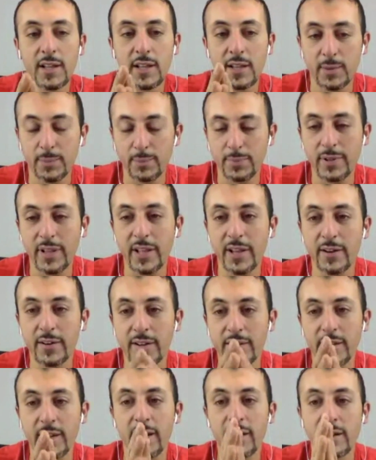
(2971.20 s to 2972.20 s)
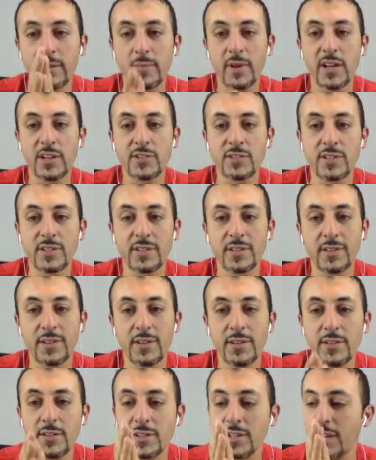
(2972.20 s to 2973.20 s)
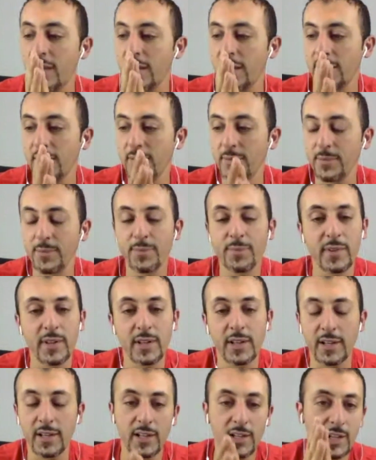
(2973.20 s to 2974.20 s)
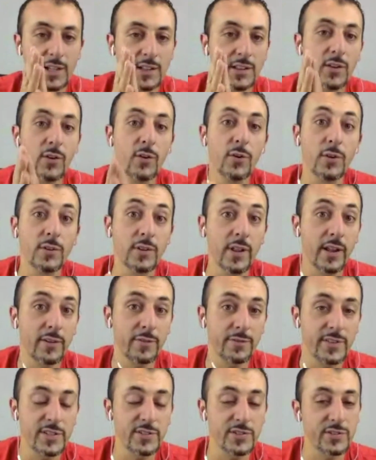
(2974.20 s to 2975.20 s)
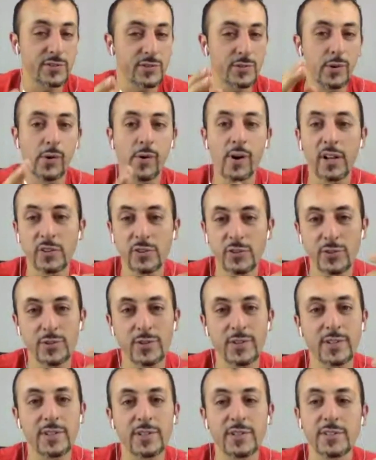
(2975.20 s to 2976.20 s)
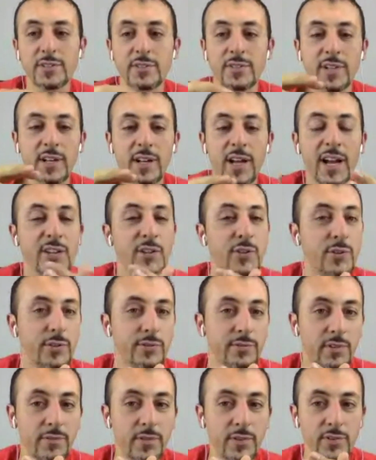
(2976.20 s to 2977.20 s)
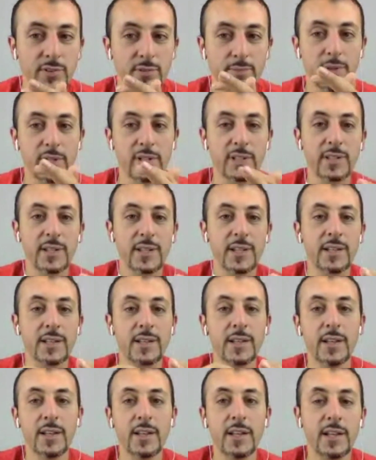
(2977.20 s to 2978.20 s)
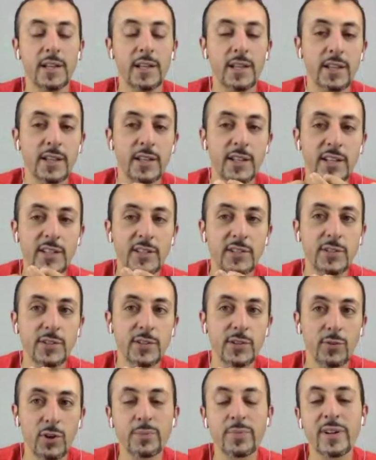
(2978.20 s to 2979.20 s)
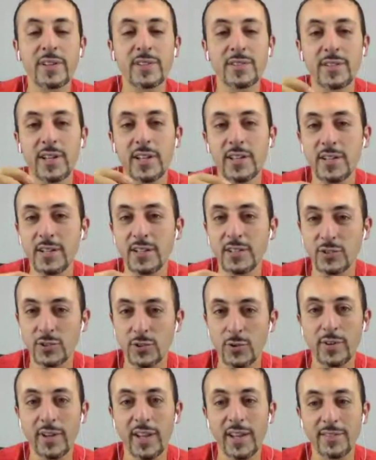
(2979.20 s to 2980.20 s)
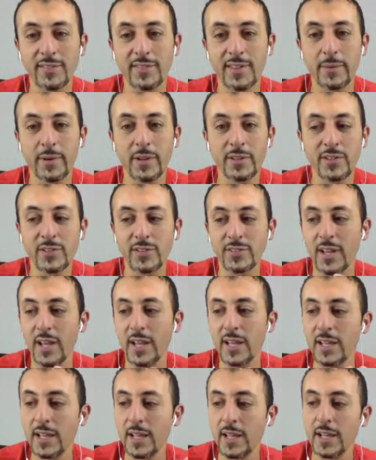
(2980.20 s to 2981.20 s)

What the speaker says: player and the automation. You got a whole lot of features, URL shorteners. You got iTunes reviews built into your WordPress site. You can showcase them on your site.